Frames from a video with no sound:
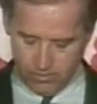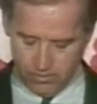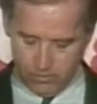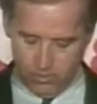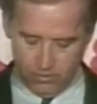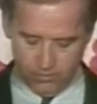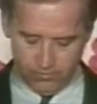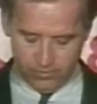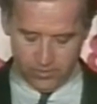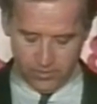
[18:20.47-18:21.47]
quoted
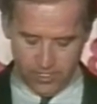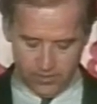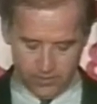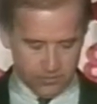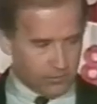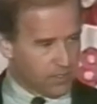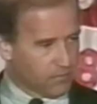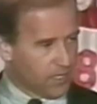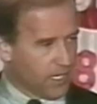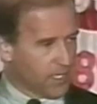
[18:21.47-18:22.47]
from a letter written
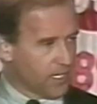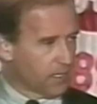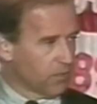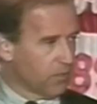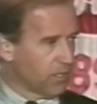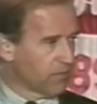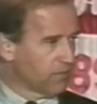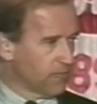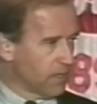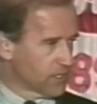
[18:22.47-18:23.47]
by a young lawyer
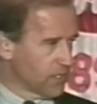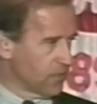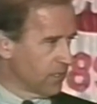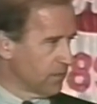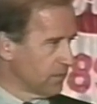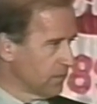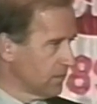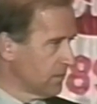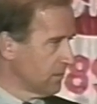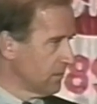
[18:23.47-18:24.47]
from Arizona
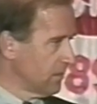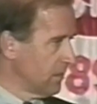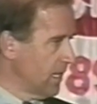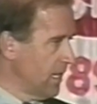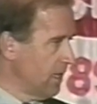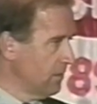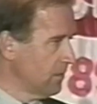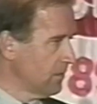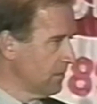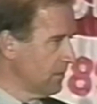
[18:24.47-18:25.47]
now
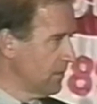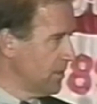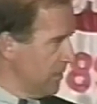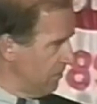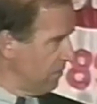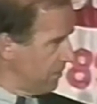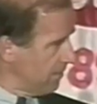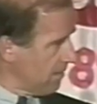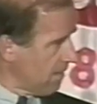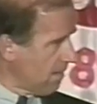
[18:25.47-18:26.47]
the chief,
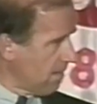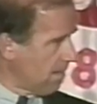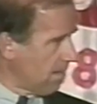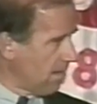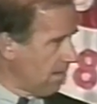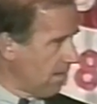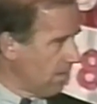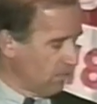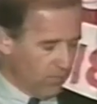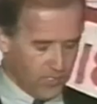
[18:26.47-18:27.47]

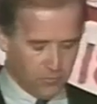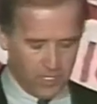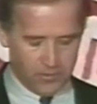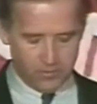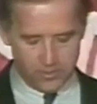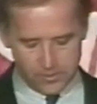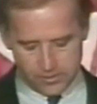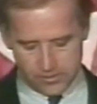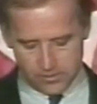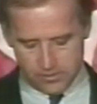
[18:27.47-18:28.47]
William Rehnquist.
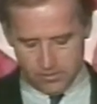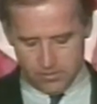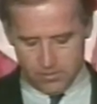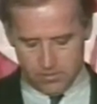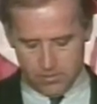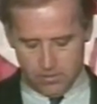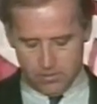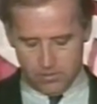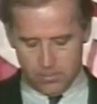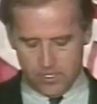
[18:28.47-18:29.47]

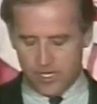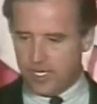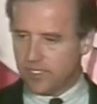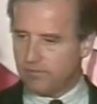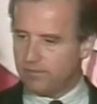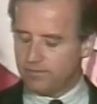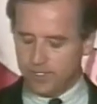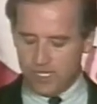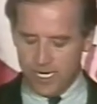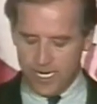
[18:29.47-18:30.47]
In
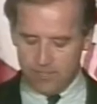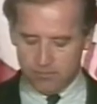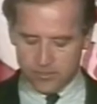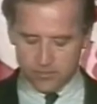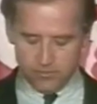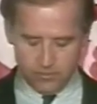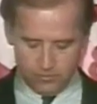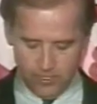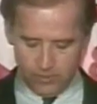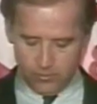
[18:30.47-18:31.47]
1959, Mr.
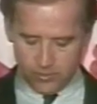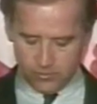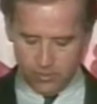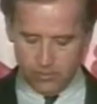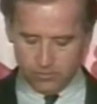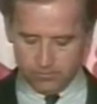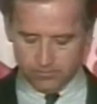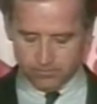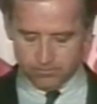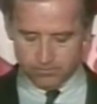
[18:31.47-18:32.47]
Rehnquist wrote
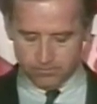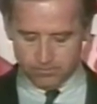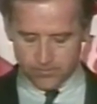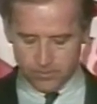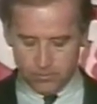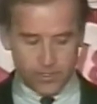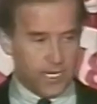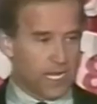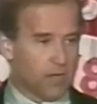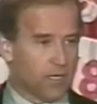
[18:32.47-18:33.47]
what
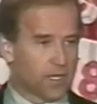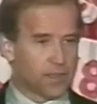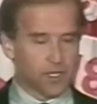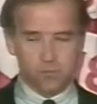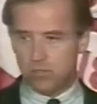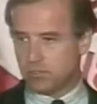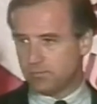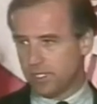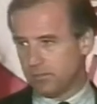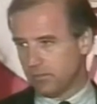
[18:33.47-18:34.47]
now I think most
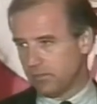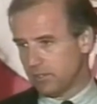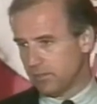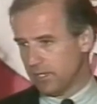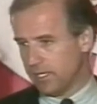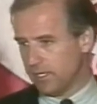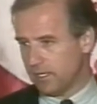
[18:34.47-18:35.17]
people will agree